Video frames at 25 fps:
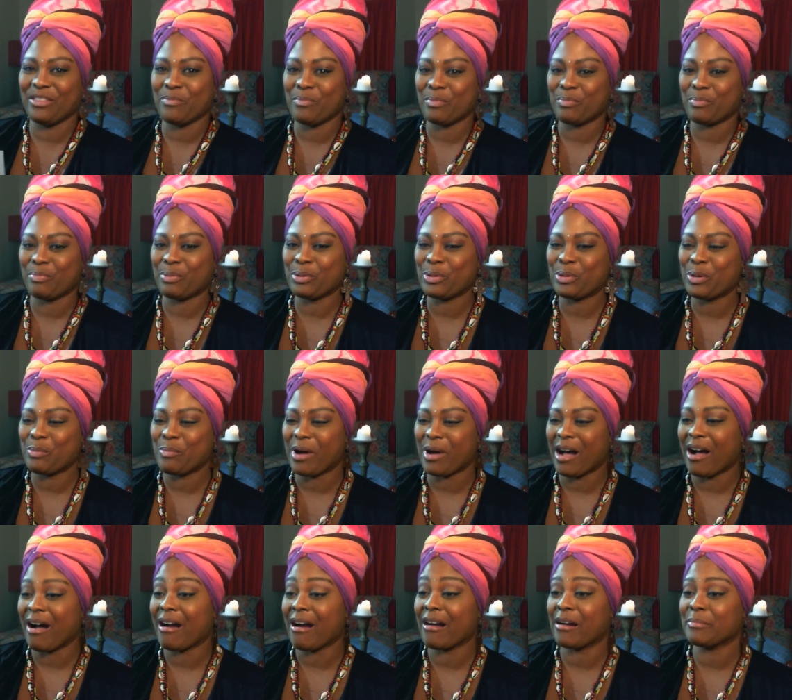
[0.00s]
pull
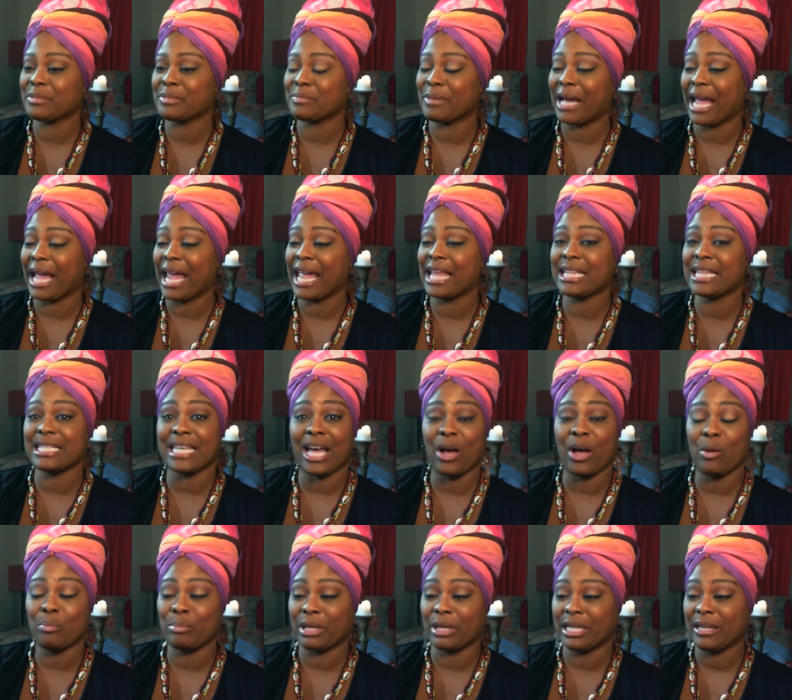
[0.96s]
my arms, my hands
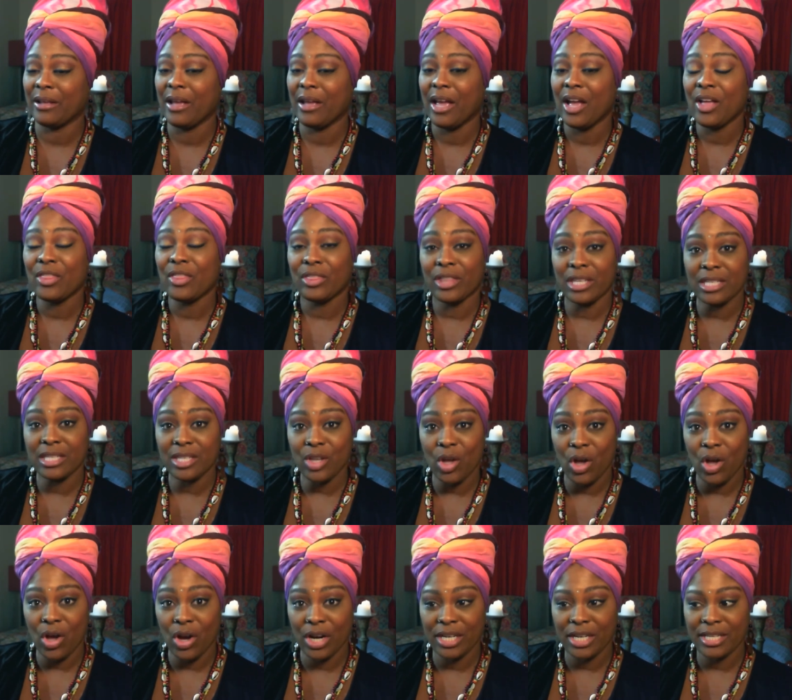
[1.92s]
out. But this
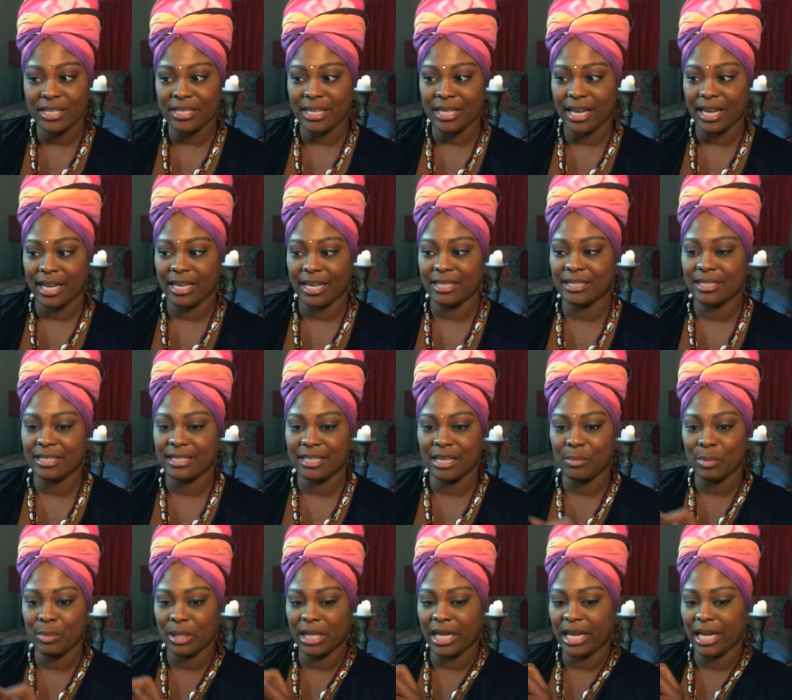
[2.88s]
card says, this
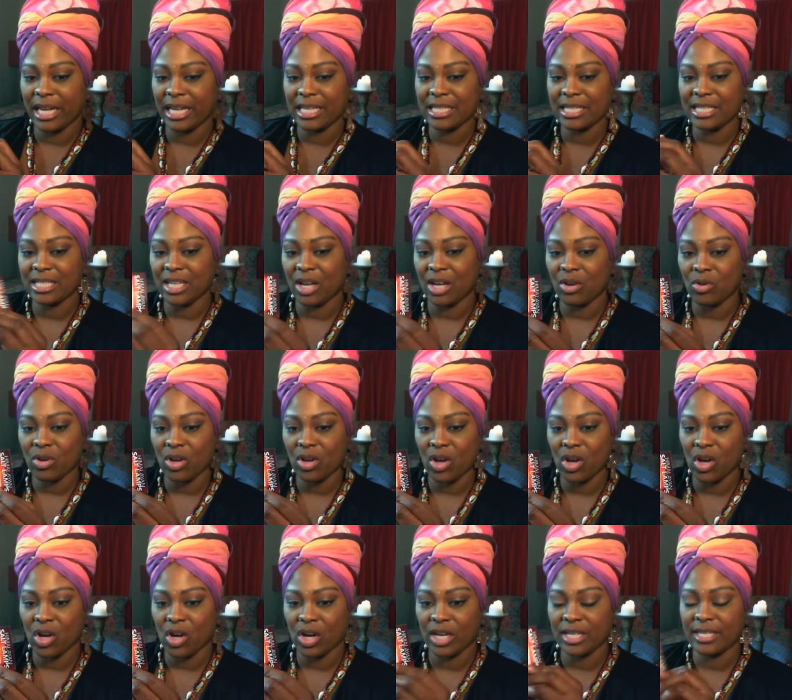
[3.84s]
Himalayan salt
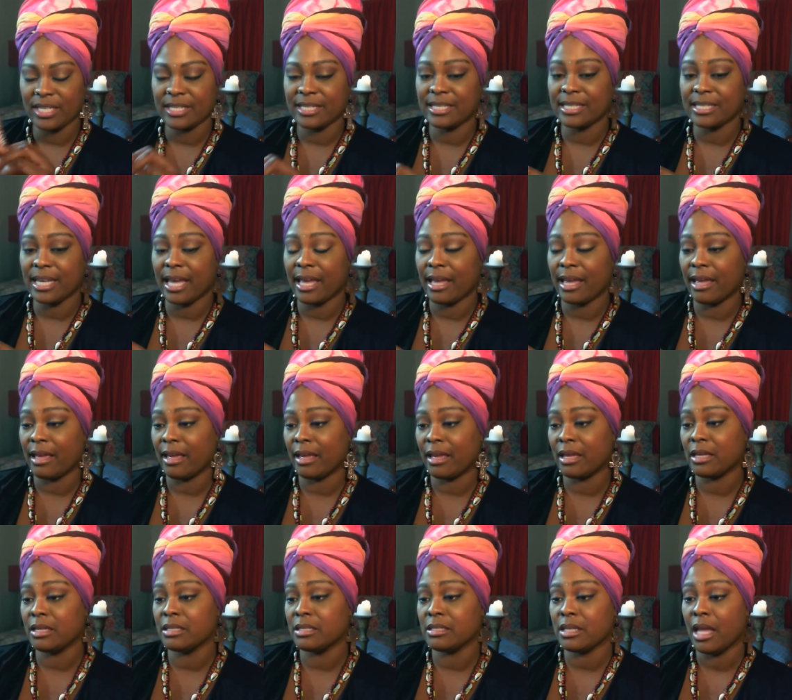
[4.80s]
card
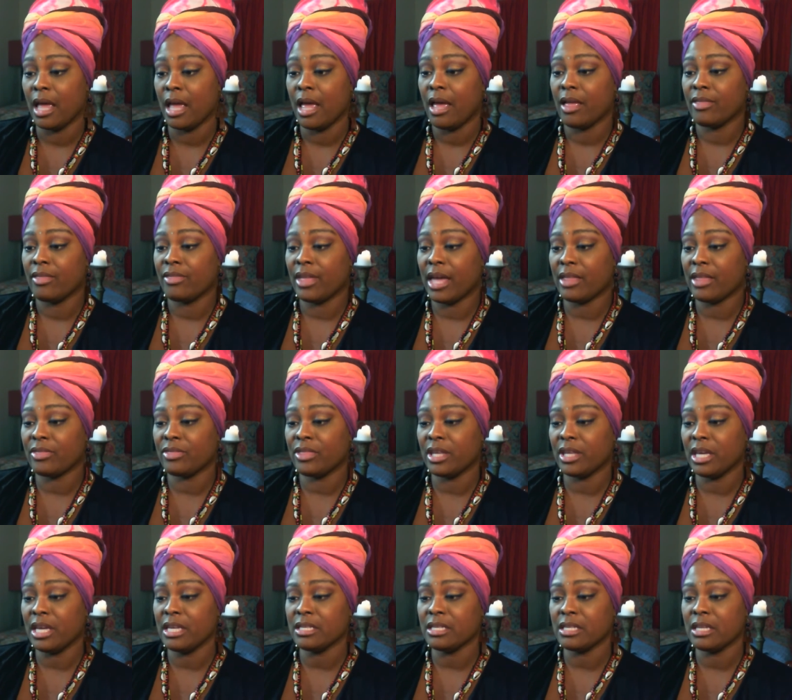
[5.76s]
says that
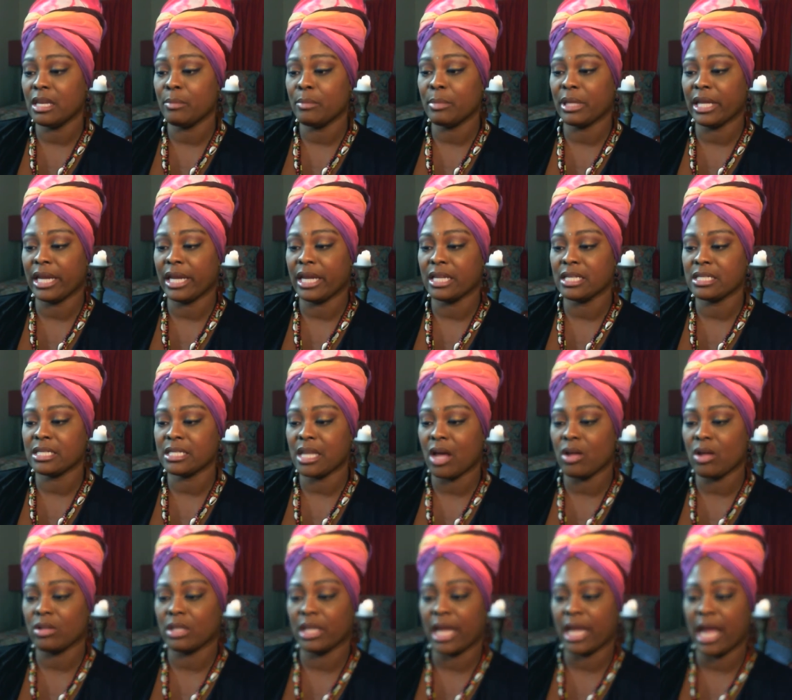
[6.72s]
these Himalayan
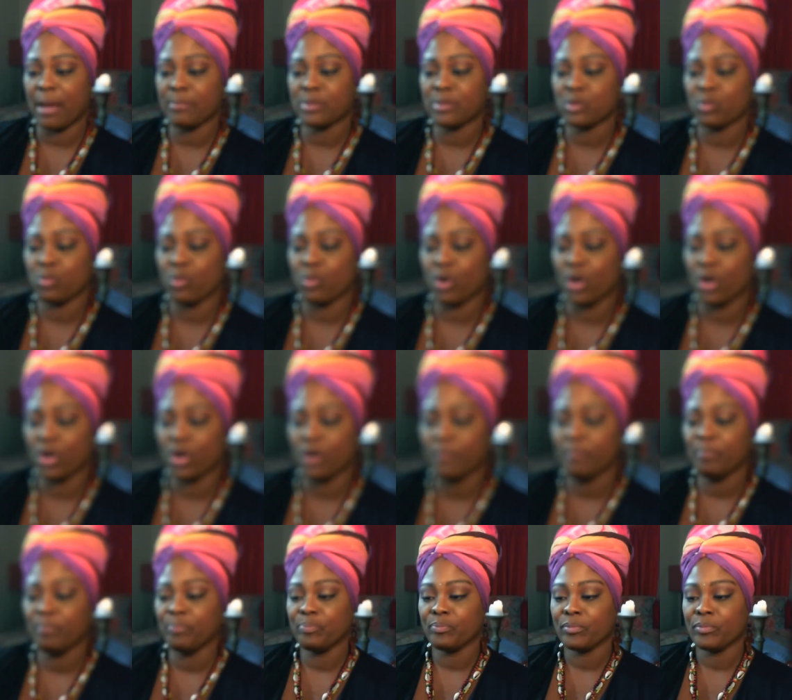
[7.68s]
salt lamps
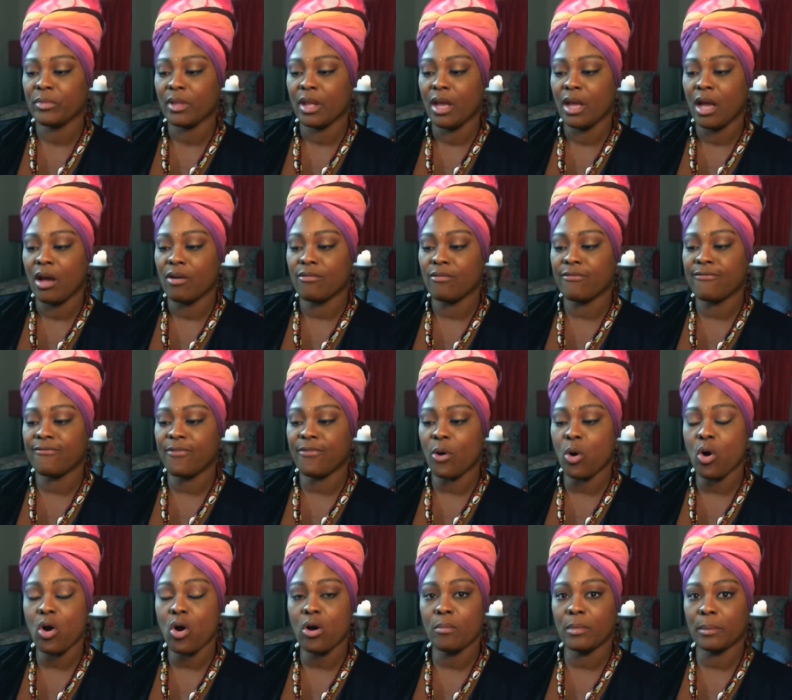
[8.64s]
were
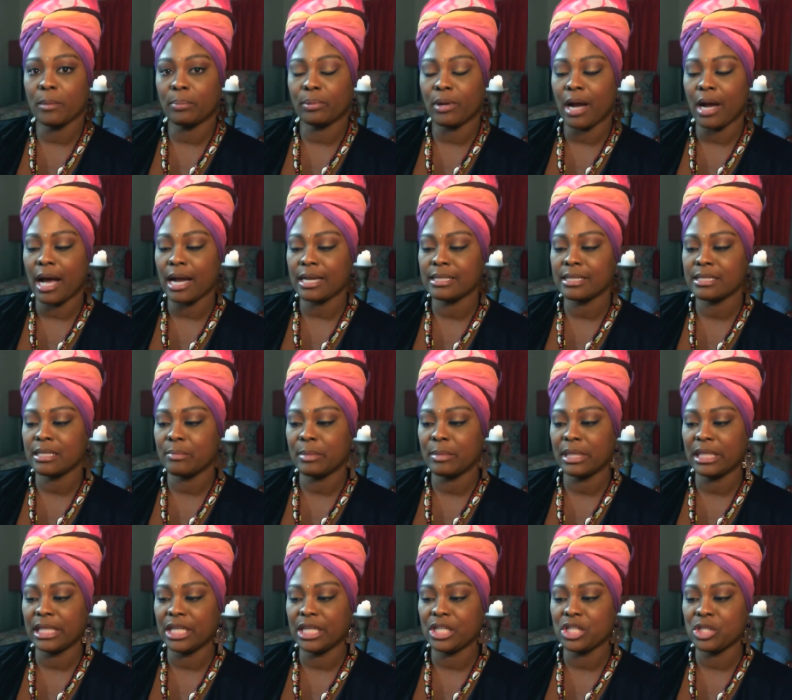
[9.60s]
Form
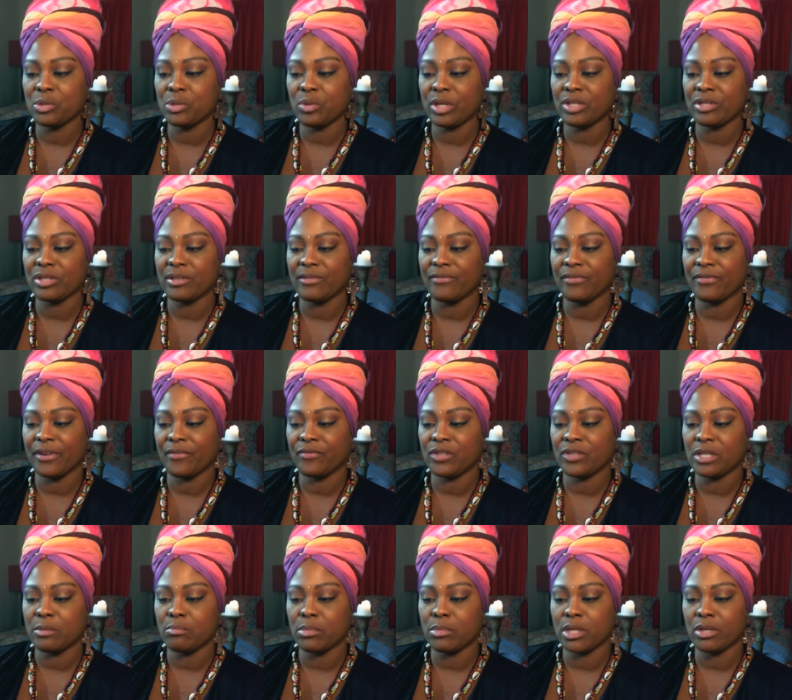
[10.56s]
approximately
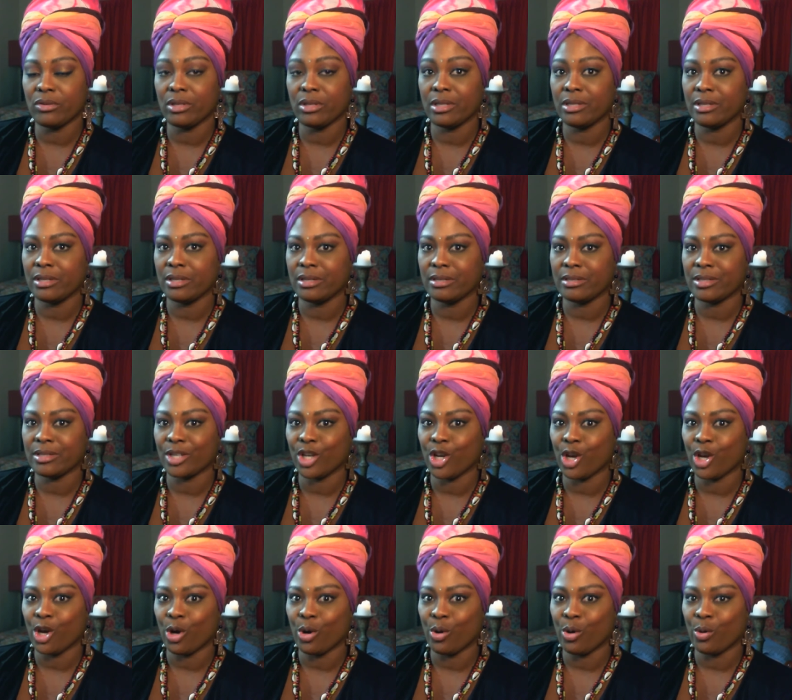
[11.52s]
250 million years
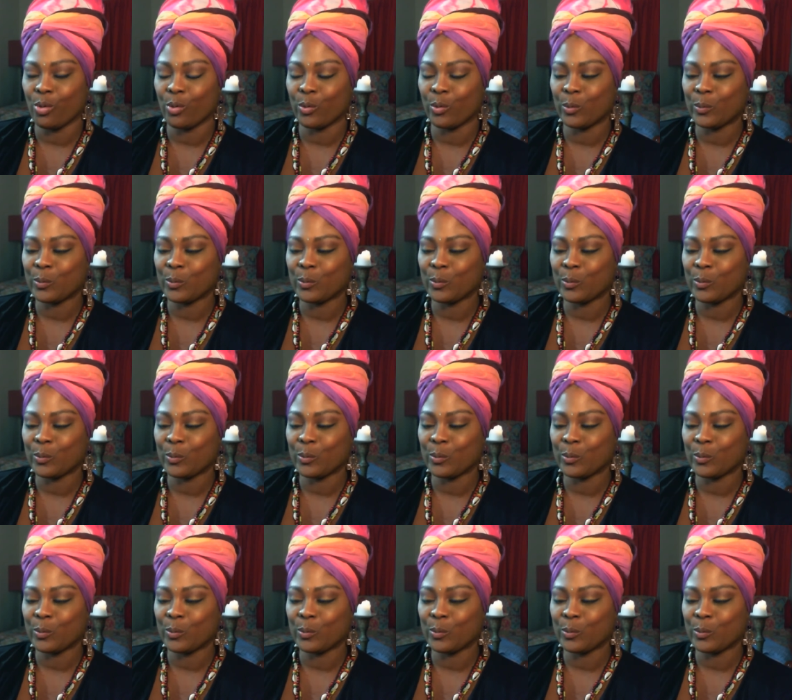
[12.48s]
ago.